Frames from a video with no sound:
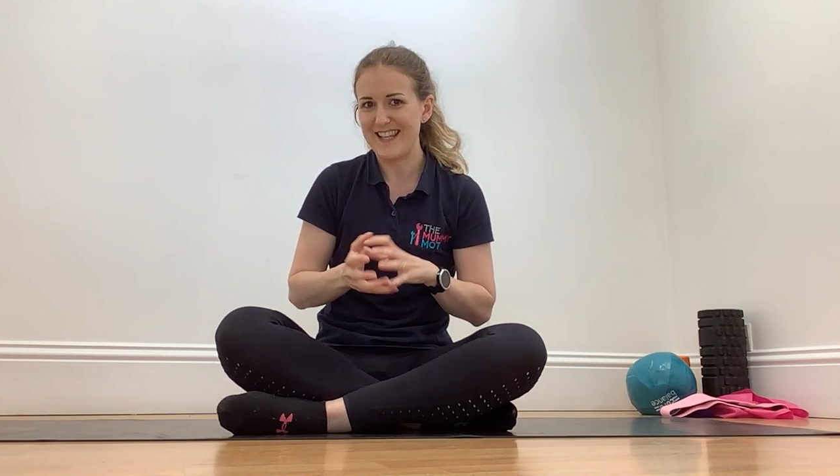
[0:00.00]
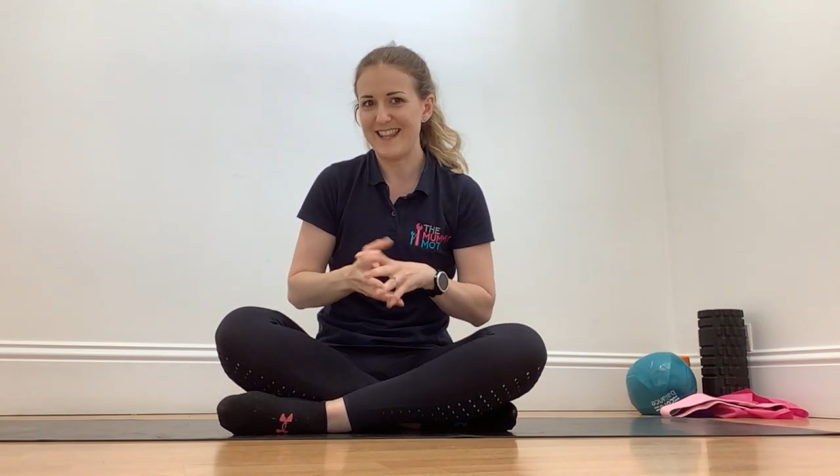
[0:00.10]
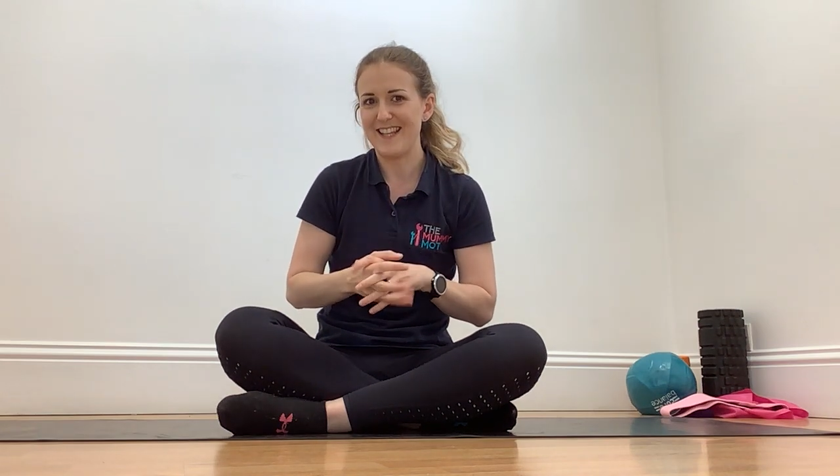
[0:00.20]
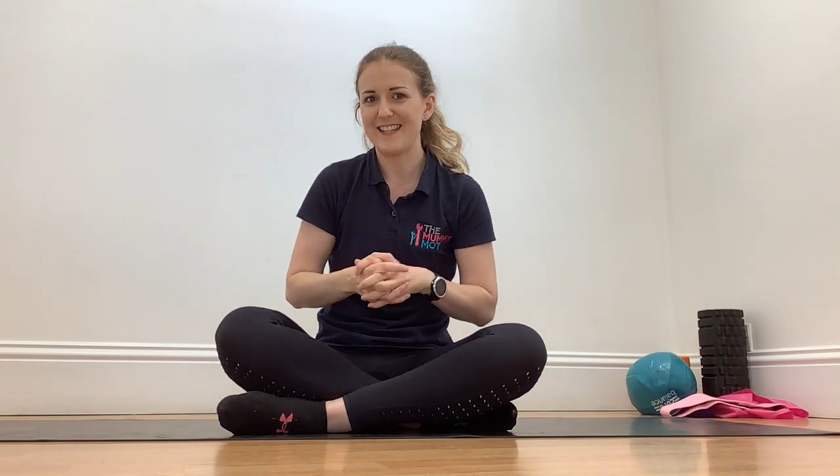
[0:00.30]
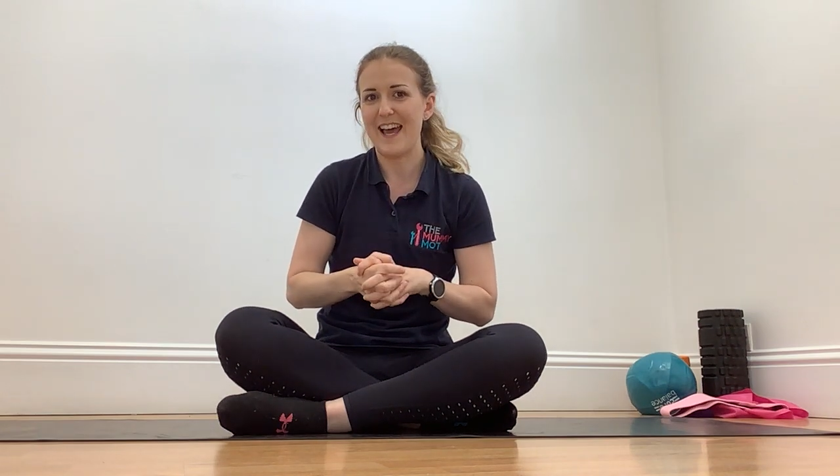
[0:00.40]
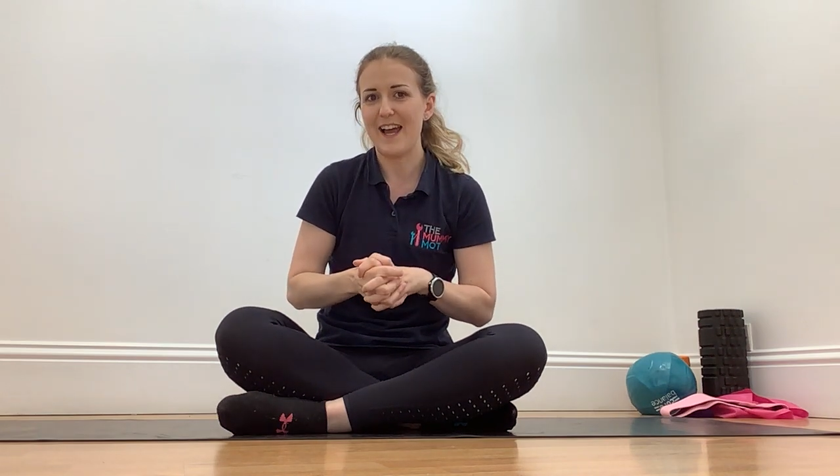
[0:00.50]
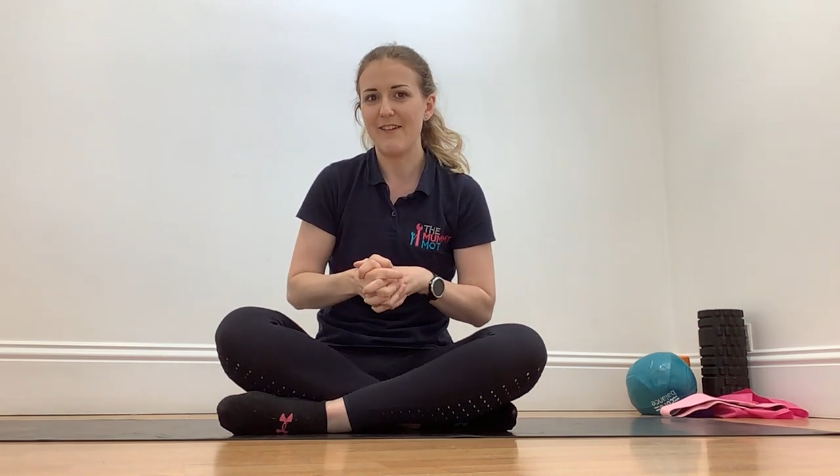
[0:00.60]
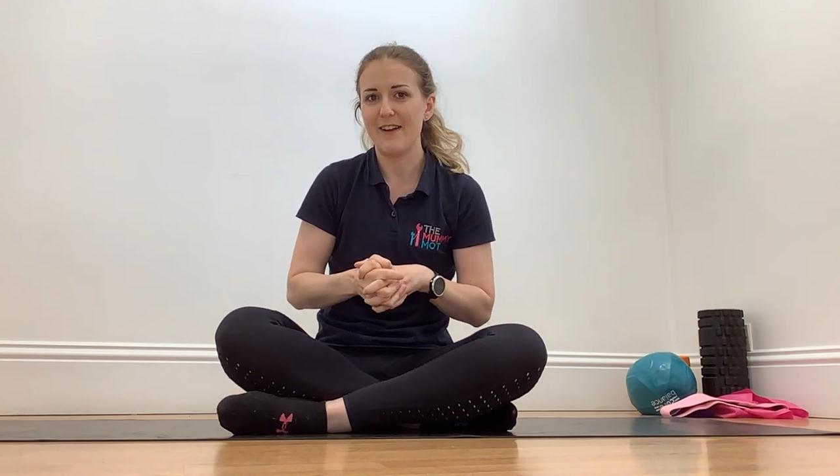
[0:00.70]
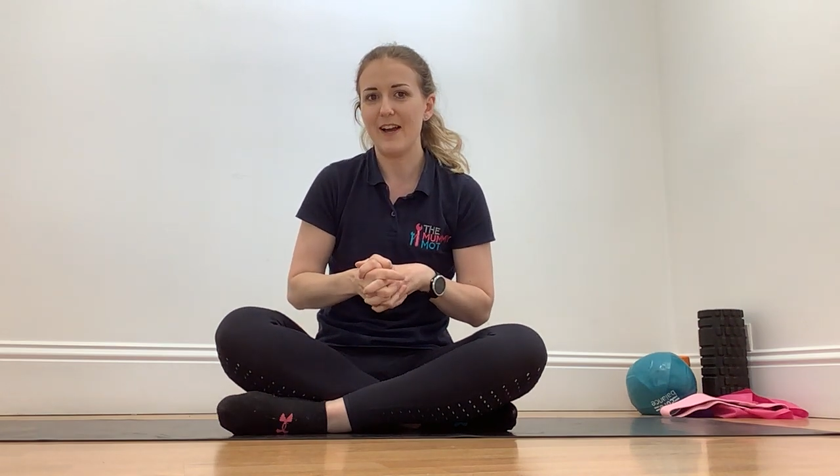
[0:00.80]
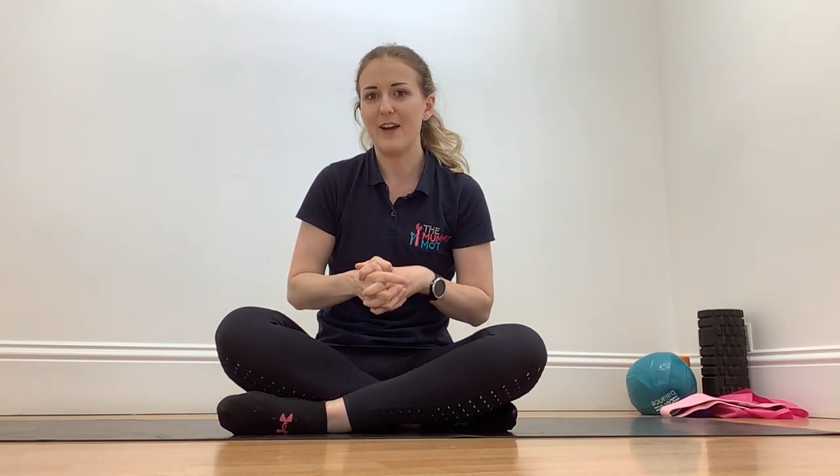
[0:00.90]
in this
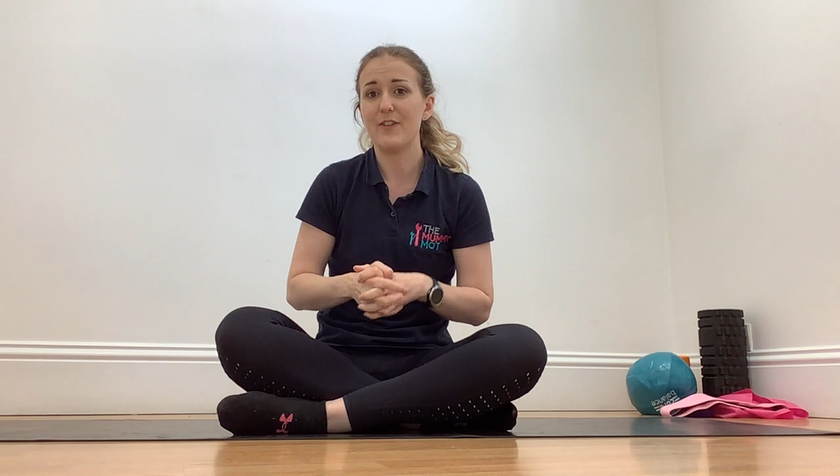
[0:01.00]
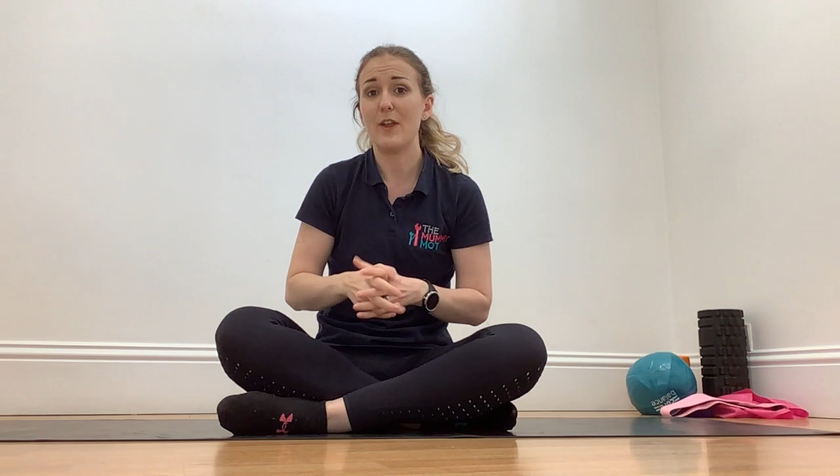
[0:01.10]
area,